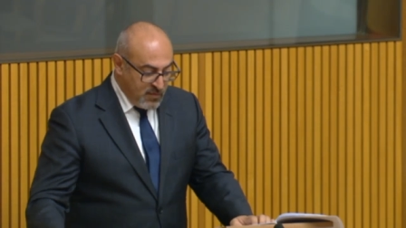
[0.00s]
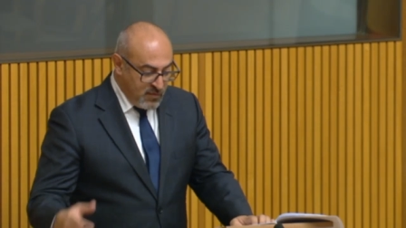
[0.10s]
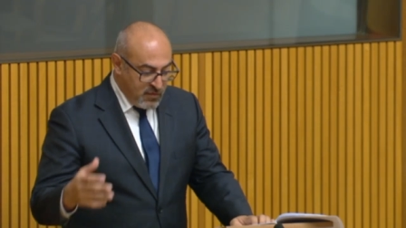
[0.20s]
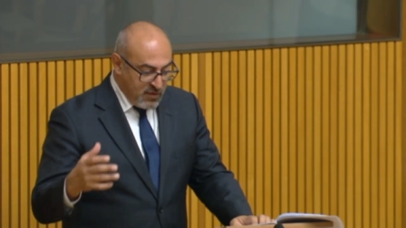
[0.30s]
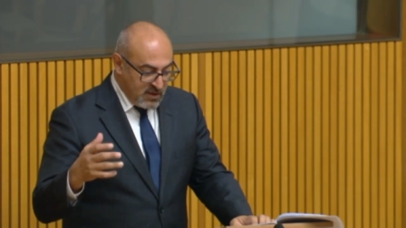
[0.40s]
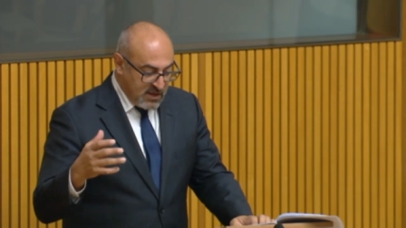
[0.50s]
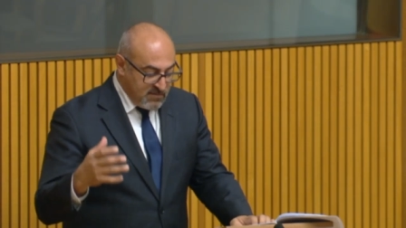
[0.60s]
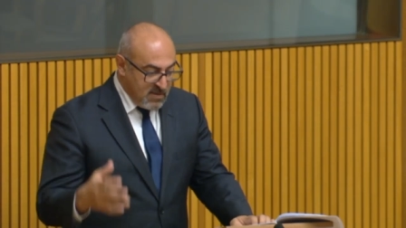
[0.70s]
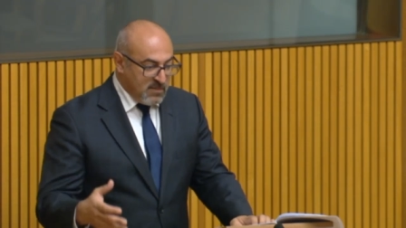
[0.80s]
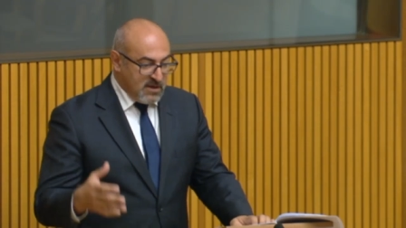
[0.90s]
the
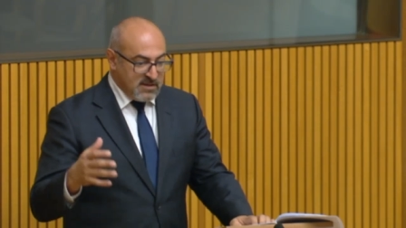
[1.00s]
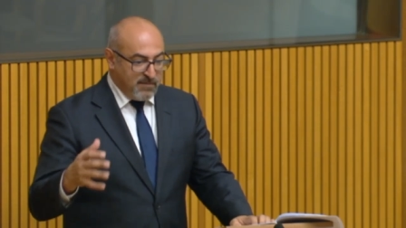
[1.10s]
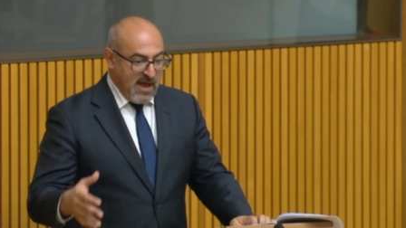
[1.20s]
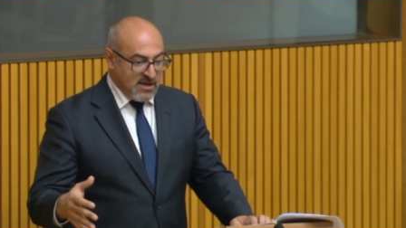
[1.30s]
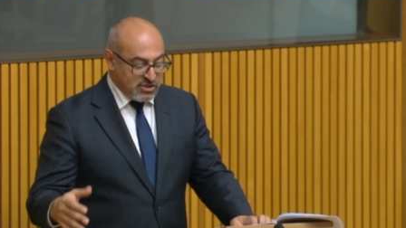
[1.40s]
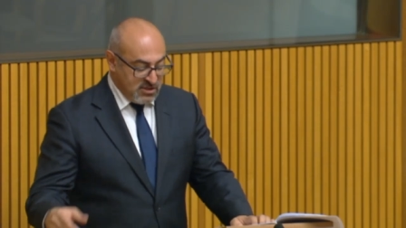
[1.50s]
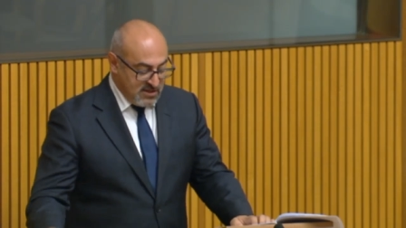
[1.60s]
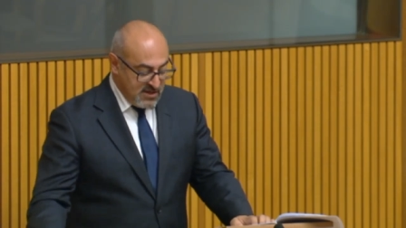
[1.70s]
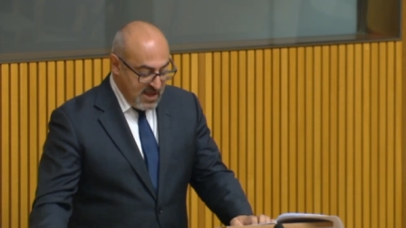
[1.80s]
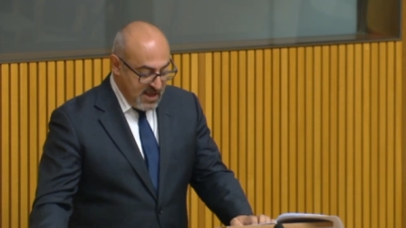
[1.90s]
commitment and the passion
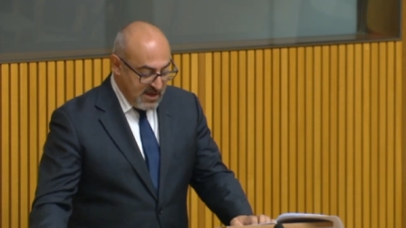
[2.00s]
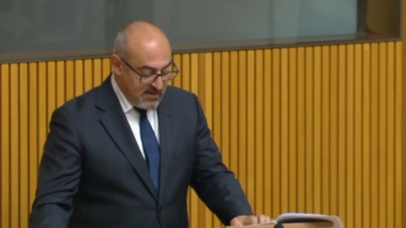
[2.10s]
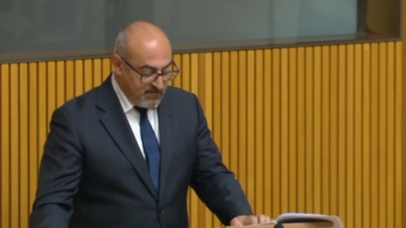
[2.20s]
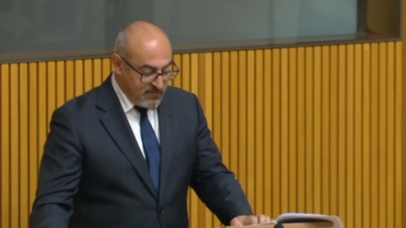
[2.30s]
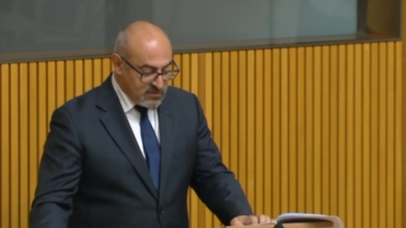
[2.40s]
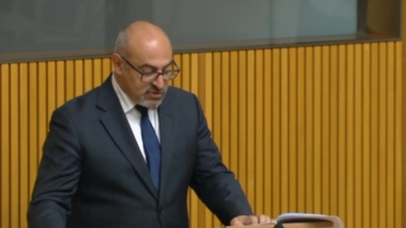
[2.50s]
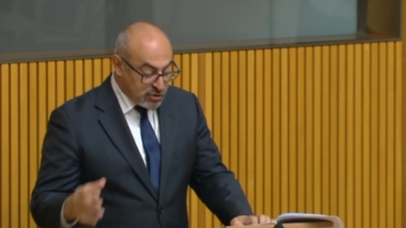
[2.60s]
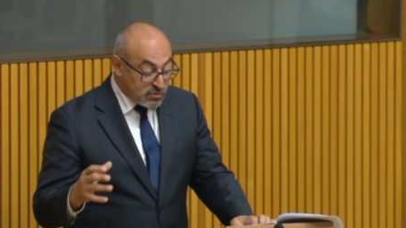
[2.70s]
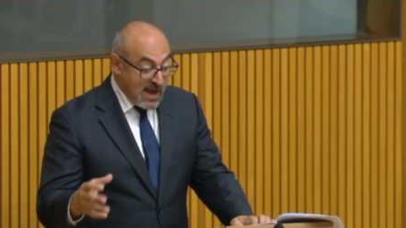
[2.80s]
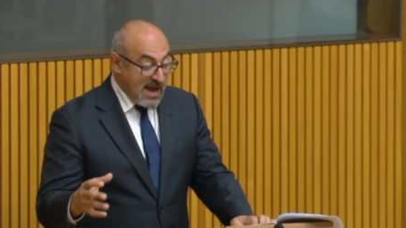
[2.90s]

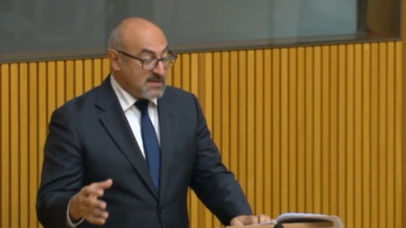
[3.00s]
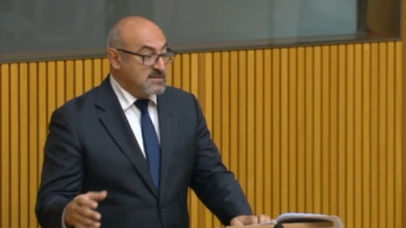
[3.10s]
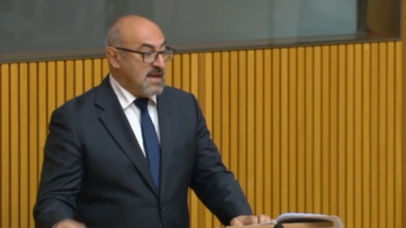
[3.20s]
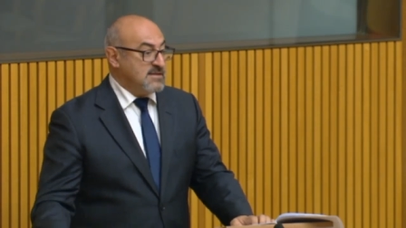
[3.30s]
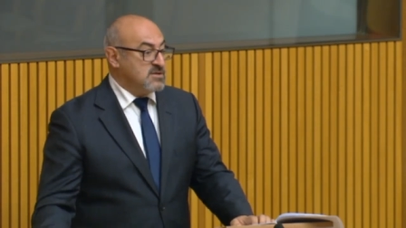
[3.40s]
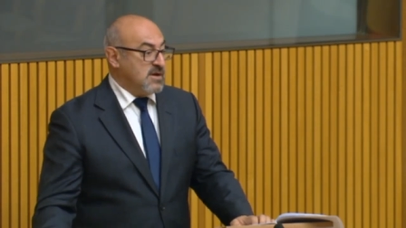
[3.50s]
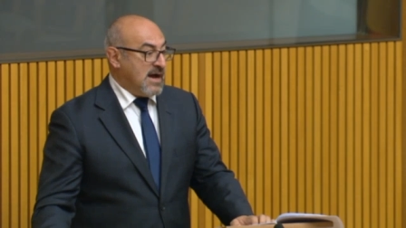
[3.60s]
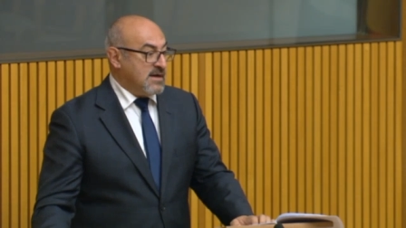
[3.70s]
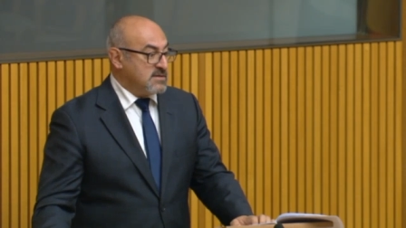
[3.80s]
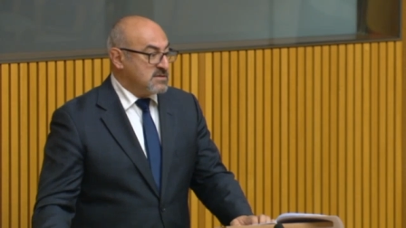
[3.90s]
to arts and to
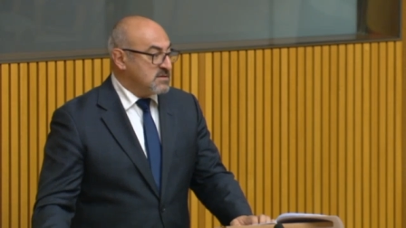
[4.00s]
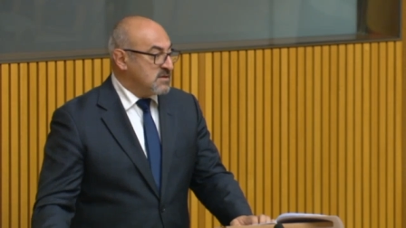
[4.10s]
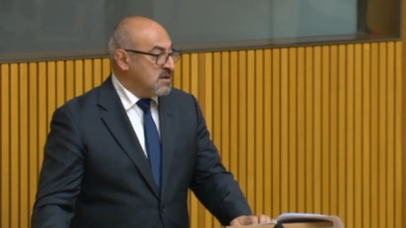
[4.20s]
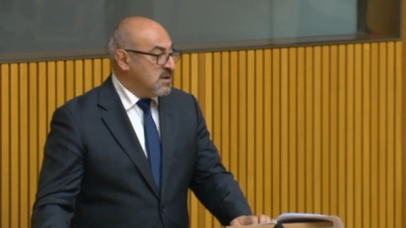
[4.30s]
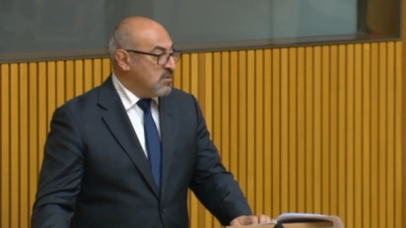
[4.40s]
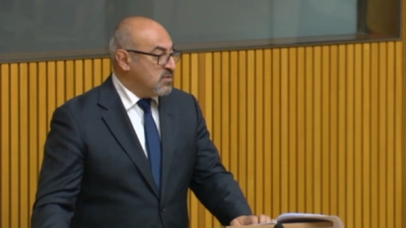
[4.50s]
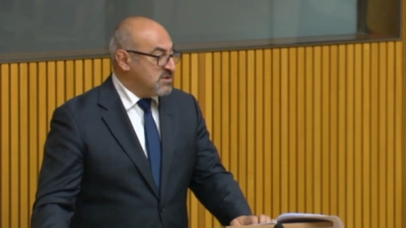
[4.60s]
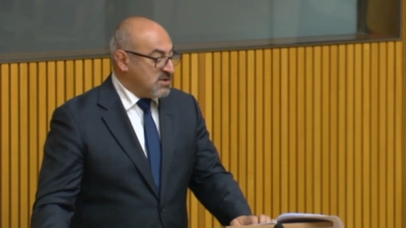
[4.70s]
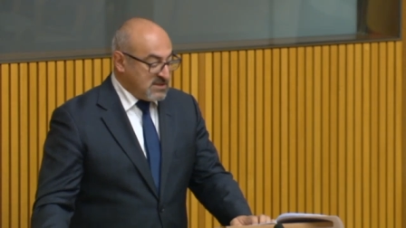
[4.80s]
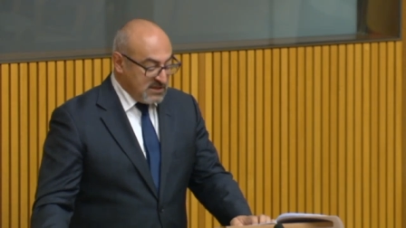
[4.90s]
artists was
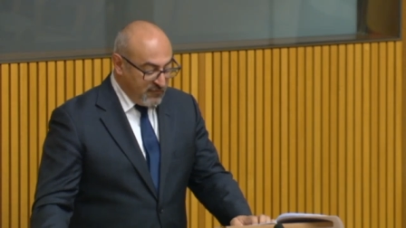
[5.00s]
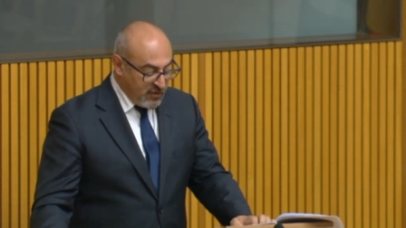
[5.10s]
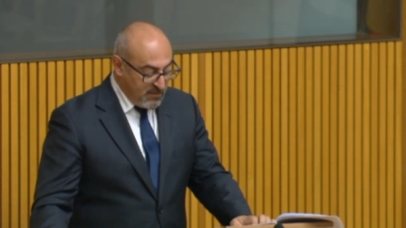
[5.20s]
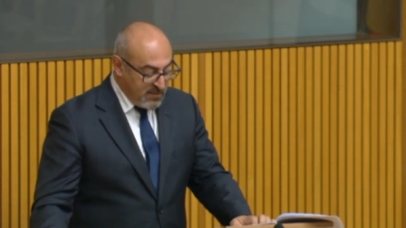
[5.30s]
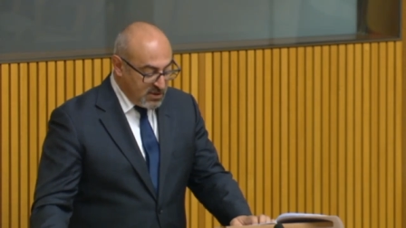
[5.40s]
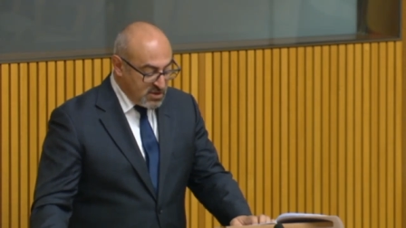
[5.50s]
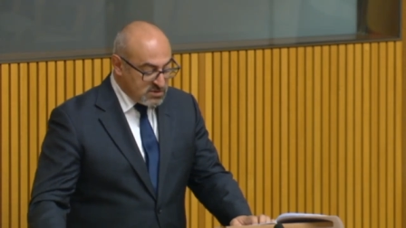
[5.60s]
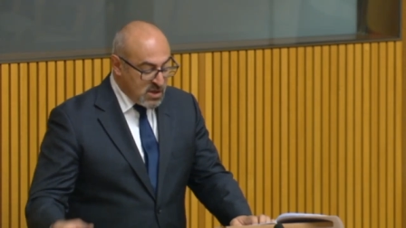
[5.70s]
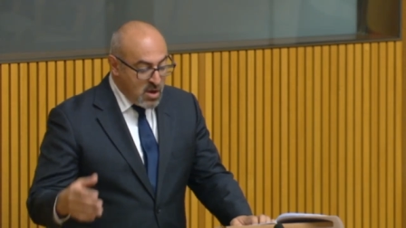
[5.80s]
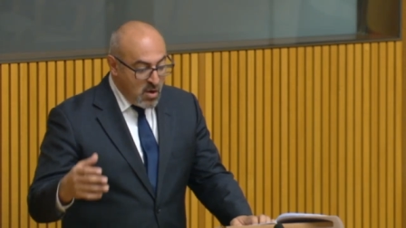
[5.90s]
so significant, because
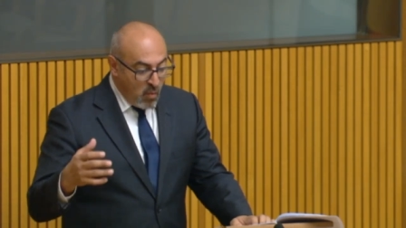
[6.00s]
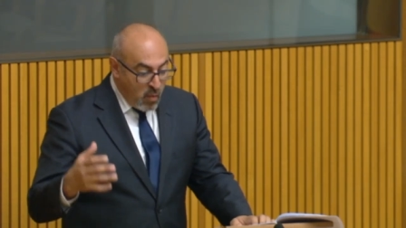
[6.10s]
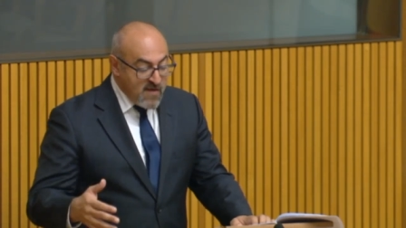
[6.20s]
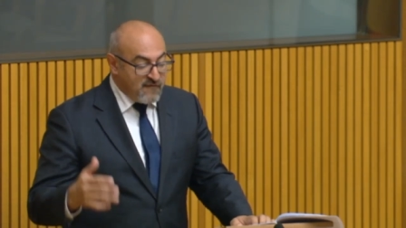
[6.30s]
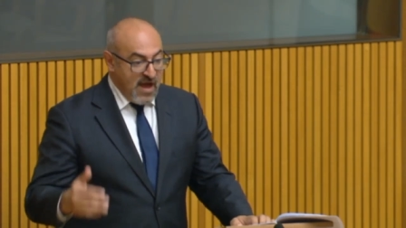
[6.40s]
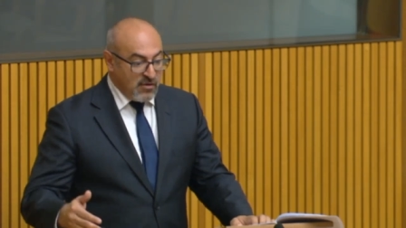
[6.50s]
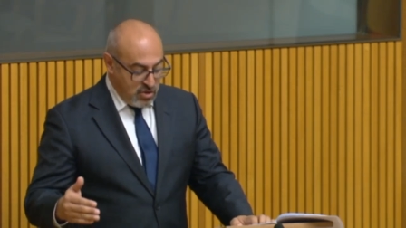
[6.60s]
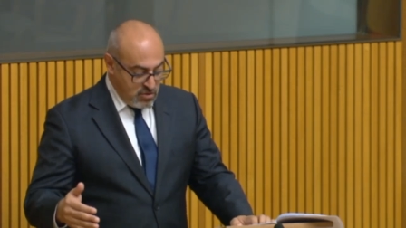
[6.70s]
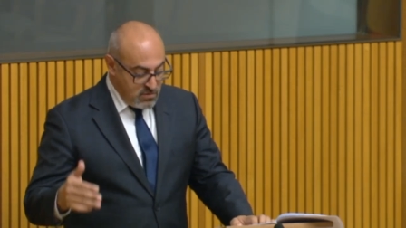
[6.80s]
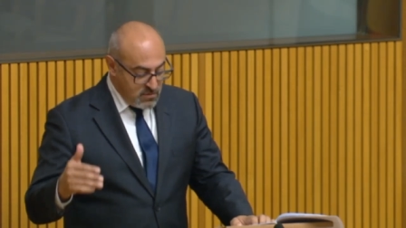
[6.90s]
we
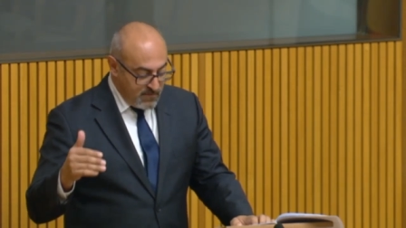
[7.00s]
value